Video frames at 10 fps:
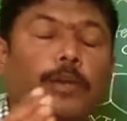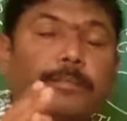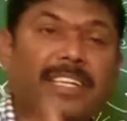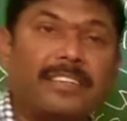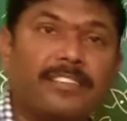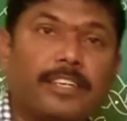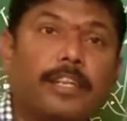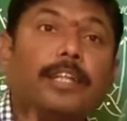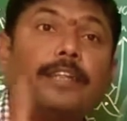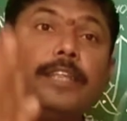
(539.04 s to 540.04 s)
means
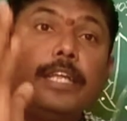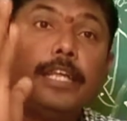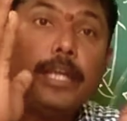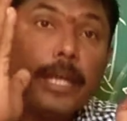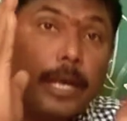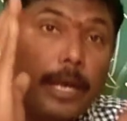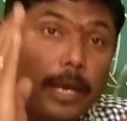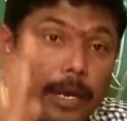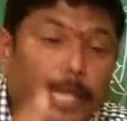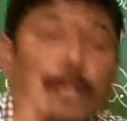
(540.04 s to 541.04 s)
the
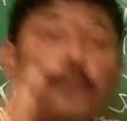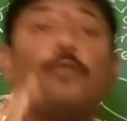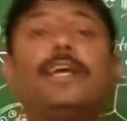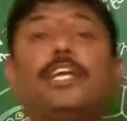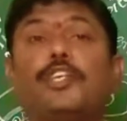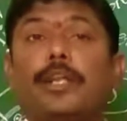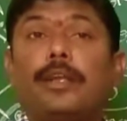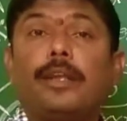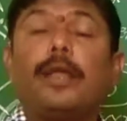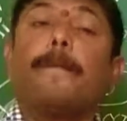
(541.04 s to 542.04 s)

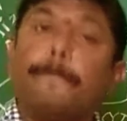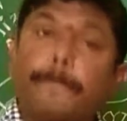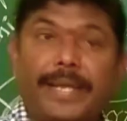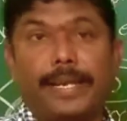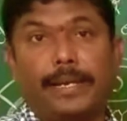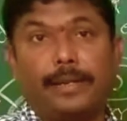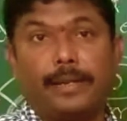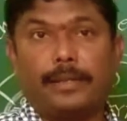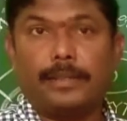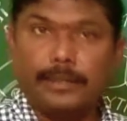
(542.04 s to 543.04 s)
incubation
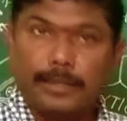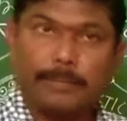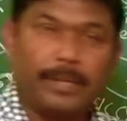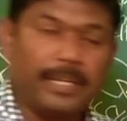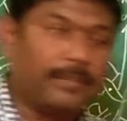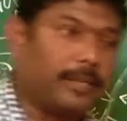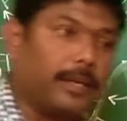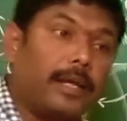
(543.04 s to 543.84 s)
period. That means